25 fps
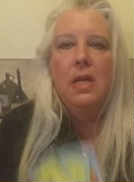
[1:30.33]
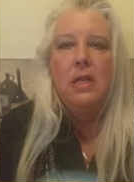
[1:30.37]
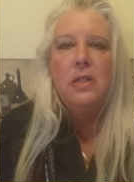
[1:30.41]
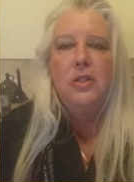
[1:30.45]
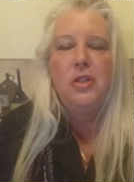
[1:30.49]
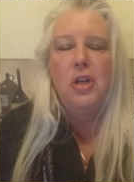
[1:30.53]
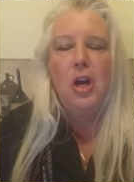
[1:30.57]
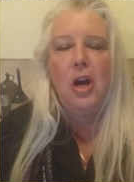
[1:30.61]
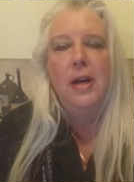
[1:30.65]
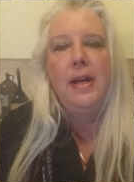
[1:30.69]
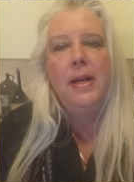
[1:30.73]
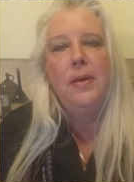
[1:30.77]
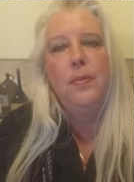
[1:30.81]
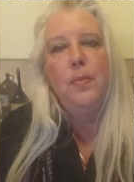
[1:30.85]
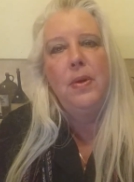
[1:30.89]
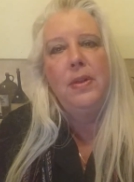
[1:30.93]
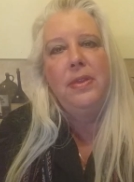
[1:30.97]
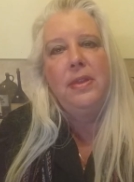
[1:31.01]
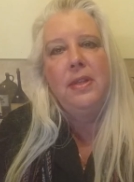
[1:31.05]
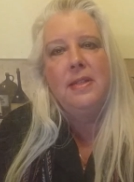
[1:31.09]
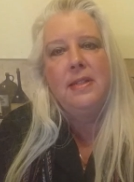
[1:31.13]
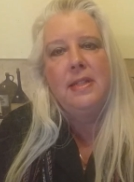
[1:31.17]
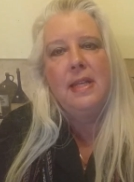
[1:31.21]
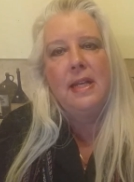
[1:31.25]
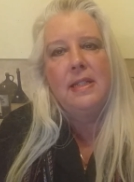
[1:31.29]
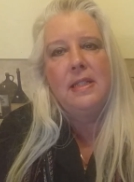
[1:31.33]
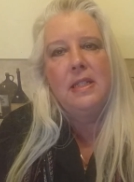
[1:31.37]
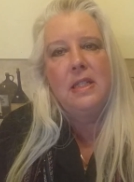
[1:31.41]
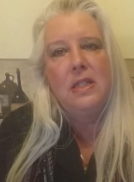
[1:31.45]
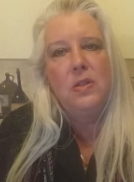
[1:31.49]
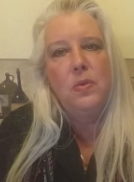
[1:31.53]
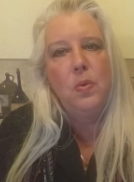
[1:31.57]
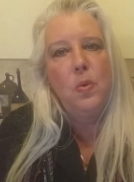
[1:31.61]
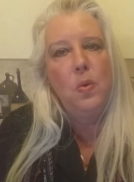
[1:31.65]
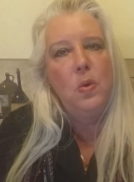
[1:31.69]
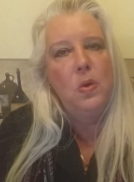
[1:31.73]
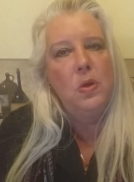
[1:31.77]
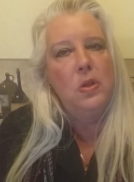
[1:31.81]
Starting with the Six of
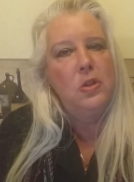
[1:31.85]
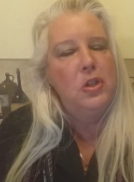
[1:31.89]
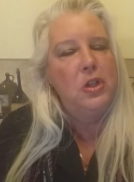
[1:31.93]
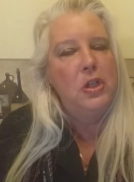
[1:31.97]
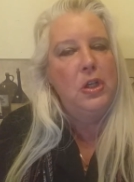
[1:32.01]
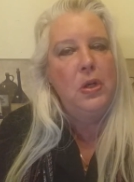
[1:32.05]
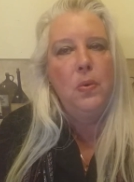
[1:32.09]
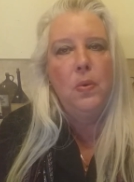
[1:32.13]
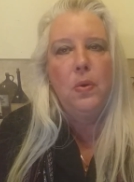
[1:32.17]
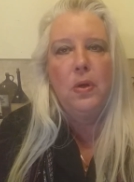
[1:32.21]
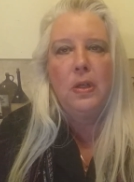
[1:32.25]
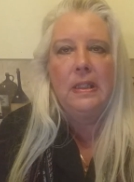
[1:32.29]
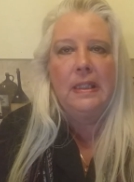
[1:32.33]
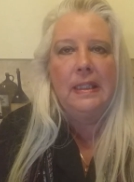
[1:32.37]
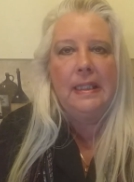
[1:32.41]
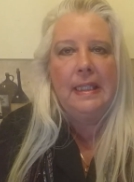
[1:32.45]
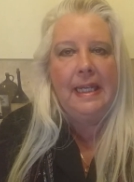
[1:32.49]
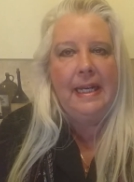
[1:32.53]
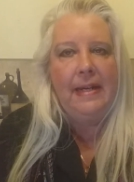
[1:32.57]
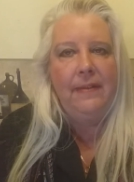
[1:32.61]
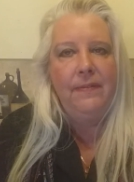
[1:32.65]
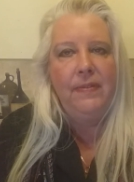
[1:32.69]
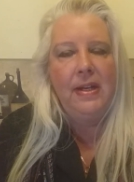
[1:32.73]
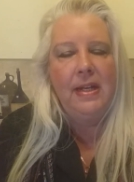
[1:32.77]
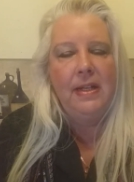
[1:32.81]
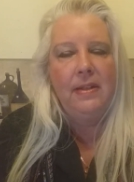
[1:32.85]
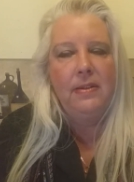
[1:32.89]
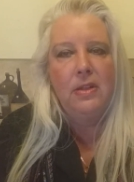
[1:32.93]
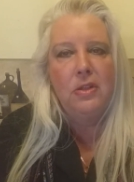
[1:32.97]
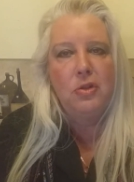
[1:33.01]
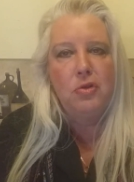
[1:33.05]
Swords, you are leaving